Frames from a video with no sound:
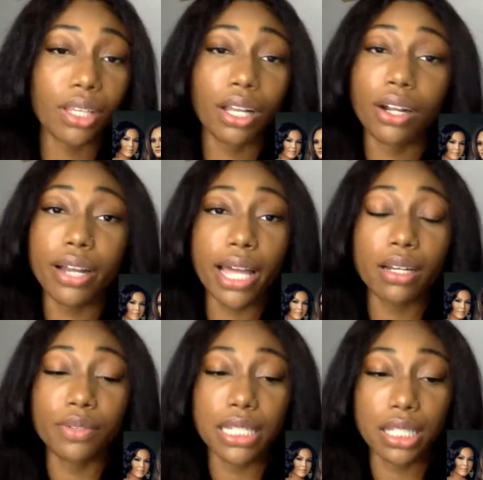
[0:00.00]
girl, I
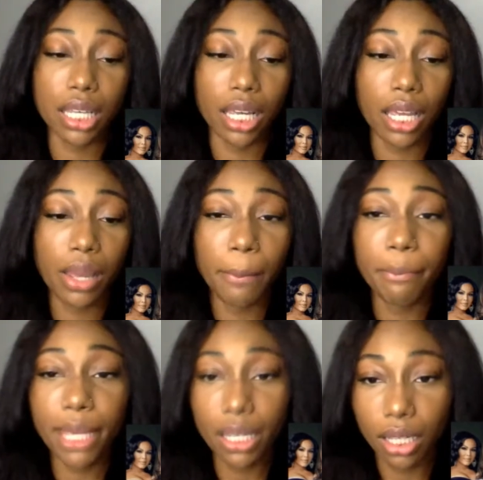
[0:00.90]
don't want to see it.
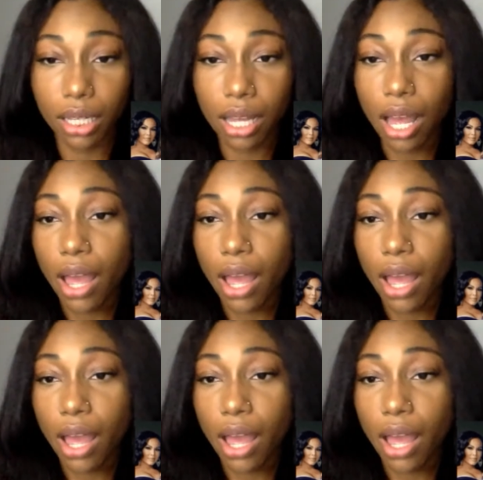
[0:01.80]
Mia